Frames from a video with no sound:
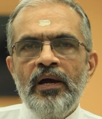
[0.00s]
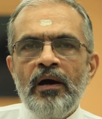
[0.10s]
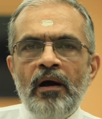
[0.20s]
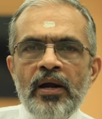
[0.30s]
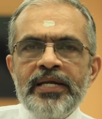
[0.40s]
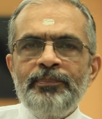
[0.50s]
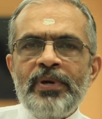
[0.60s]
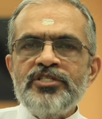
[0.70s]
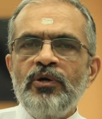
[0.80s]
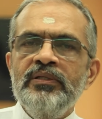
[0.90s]
All
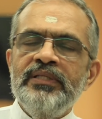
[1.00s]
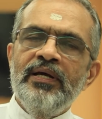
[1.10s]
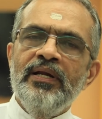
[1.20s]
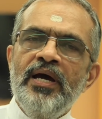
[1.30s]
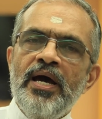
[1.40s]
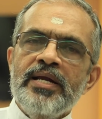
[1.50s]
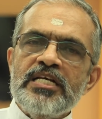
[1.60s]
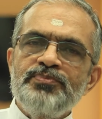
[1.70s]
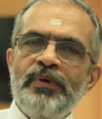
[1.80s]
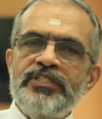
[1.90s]
depends on their
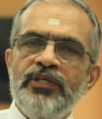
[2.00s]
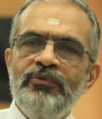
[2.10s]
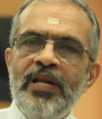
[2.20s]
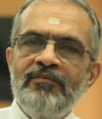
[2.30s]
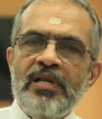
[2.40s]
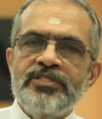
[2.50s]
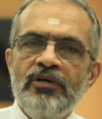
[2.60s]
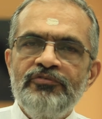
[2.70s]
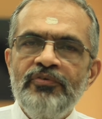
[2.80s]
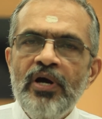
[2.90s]
respective levels
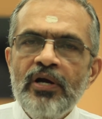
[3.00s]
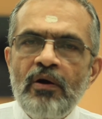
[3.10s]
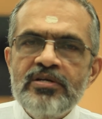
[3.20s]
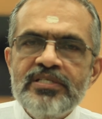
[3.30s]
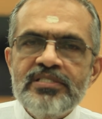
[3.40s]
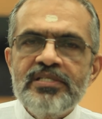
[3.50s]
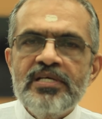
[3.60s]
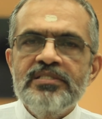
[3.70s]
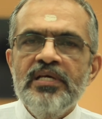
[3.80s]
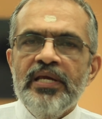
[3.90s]
of
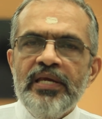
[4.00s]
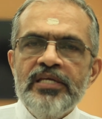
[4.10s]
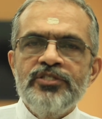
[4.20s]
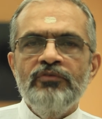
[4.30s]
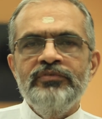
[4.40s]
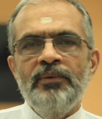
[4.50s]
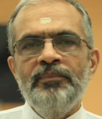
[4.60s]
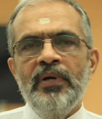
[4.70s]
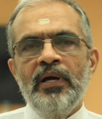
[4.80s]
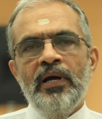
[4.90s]
consciousness each of
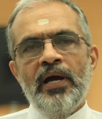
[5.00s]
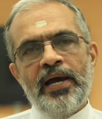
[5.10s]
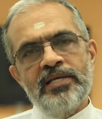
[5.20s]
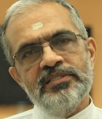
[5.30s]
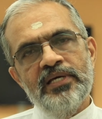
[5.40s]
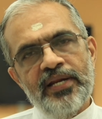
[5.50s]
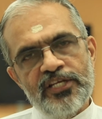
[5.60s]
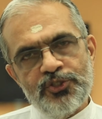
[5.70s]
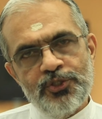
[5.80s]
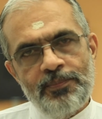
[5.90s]
them has
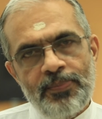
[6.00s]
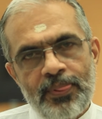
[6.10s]
reached.